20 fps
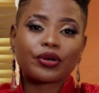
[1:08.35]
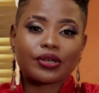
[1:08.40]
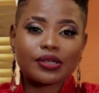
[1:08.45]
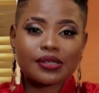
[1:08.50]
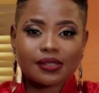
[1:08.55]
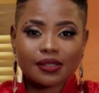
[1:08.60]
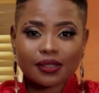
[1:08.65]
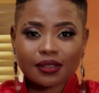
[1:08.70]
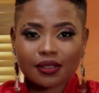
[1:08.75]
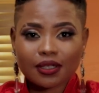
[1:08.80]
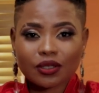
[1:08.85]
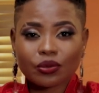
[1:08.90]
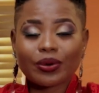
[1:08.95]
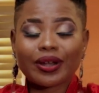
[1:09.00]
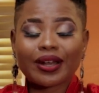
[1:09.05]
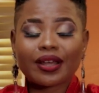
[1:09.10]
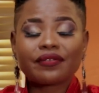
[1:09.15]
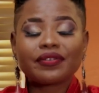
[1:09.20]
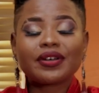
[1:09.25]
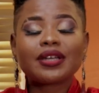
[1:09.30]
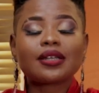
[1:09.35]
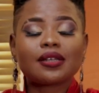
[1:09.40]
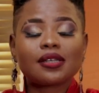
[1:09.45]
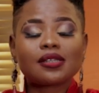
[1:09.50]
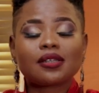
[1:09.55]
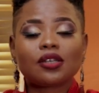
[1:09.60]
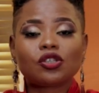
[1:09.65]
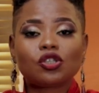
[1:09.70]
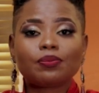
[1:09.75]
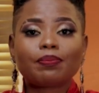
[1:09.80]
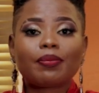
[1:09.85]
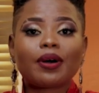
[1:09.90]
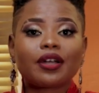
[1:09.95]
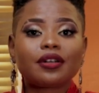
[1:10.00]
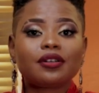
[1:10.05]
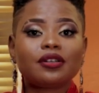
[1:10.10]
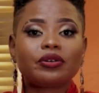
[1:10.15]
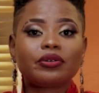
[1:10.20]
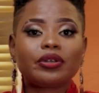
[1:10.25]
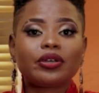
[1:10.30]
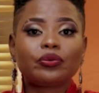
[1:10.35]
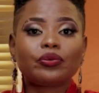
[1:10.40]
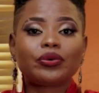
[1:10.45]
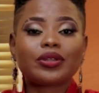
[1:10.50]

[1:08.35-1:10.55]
person in whatever it is that you're partnering